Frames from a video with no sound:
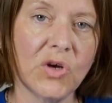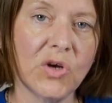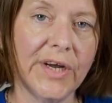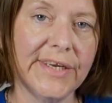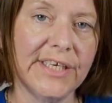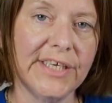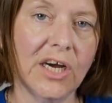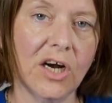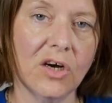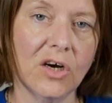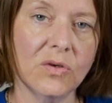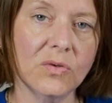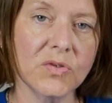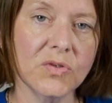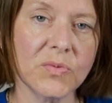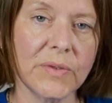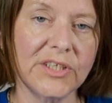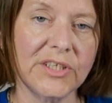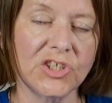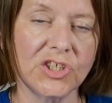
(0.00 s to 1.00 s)
you've got any
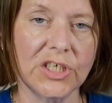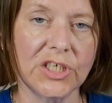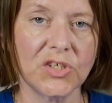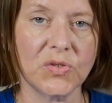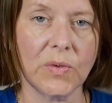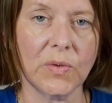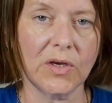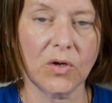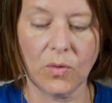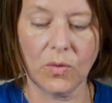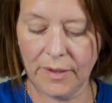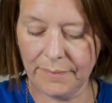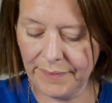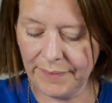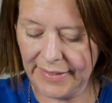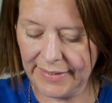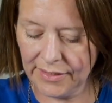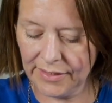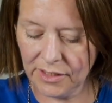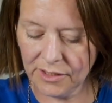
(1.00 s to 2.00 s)
holes where the sheets weren't quite
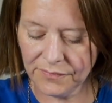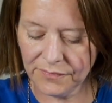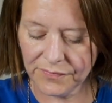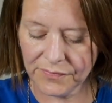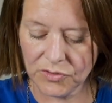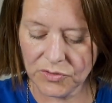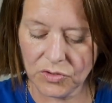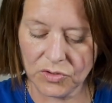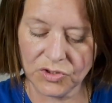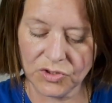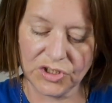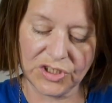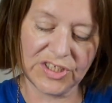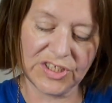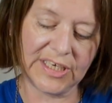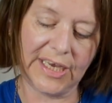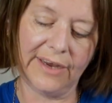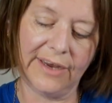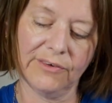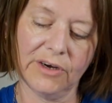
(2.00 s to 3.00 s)
big enough, you can
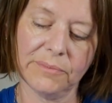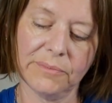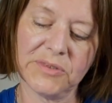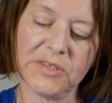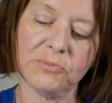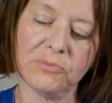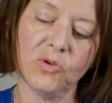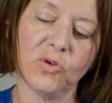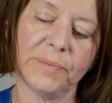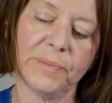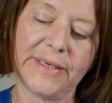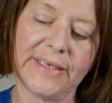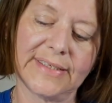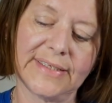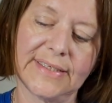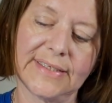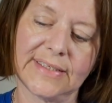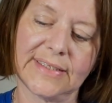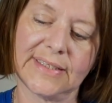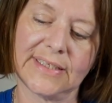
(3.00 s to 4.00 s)
just tear up smaller
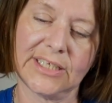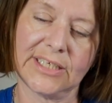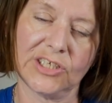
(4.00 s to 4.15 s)
pieces of the